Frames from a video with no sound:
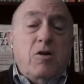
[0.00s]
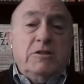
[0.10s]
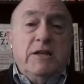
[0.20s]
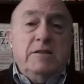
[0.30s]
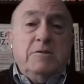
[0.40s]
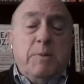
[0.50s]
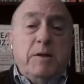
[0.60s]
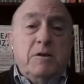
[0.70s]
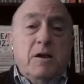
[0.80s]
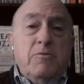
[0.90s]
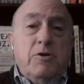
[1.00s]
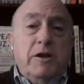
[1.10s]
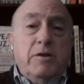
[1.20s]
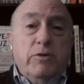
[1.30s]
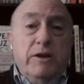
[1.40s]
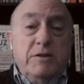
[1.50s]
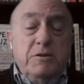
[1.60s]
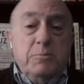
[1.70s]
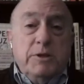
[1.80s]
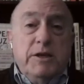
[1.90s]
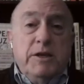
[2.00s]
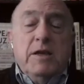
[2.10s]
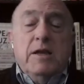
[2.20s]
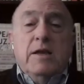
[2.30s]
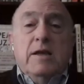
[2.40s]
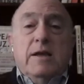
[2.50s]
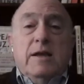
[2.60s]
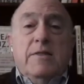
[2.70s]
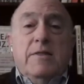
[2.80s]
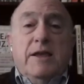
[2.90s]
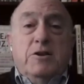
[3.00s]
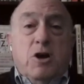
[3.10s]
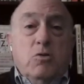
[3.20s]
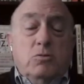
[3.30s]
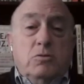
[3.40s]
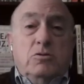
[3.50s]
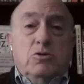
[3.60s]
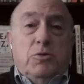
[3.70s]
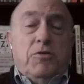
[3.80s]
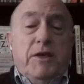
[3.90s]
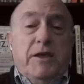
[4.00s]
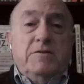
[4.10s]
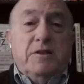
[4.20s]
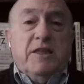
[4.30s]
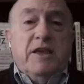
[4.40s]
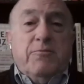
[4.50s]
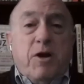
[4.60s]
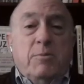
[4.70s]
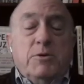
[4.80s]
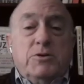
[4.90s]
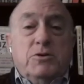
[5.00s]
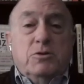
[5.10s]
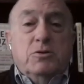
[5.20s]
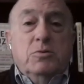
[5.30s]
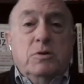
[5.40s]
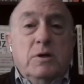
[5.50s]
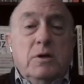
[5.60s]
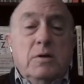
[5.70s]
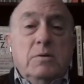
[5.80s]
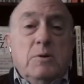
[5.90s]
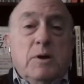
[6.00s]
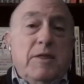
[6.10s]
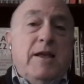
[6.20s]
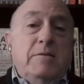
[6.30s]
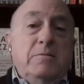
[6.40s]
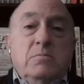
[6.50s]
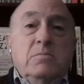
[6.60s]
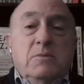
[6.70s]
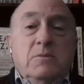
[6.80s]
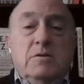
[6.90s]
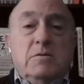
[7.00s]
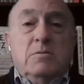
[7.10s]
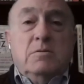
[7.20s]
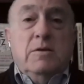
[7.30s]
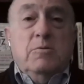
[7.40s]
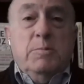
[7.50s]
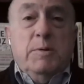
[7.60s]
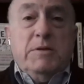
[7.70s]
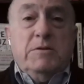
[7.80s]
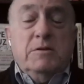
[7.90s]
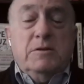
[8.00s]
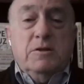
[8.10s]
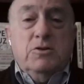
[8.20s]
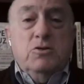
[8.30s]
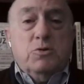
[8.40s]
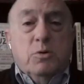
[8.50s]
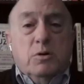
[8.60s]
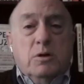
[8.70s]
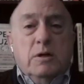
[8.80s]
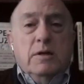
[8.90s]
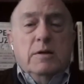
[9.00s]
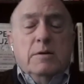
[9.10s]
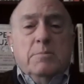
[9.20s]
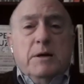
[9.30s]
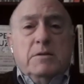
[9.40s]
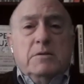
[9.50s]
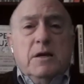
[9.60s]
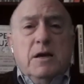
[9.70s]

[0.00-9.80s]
intent upon governing reasonably and they don't do the things that they promised to do, well, then that would be business as usual. But